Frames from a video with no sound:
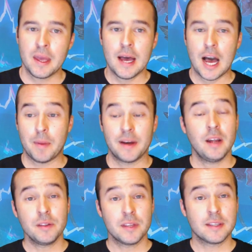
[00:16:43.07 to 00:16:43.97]

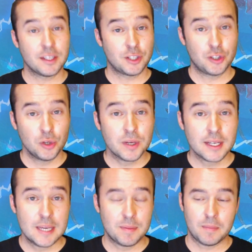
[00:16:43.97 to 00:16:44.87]
Another thing that you do want to
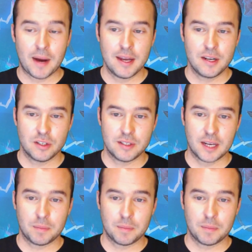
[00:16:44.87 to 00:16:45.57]
keep in mind in your deck